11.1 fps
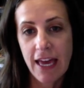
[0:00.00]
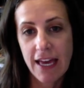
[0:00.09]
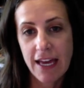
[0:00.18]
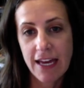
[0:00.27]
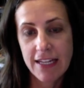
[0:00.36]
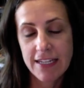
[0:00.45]

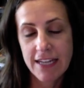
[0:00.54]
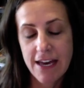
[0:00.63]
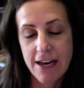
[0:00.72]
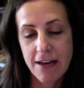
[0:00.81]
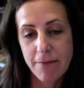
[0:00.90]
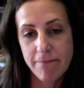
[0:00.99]
and
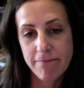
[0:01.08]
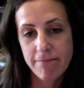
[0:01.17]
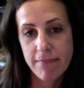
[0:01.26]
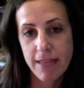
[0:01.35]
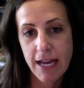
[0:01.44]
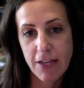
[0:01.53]
um,
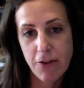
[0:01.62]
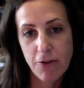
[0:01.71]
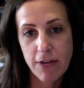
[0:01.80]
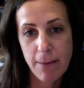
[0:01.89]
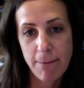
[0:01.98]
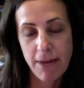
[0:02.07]
that you'll
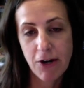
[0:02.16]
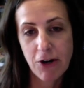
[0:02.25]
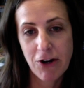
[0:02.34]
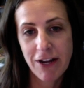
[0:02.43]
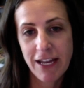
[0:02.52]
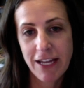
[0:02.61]
get better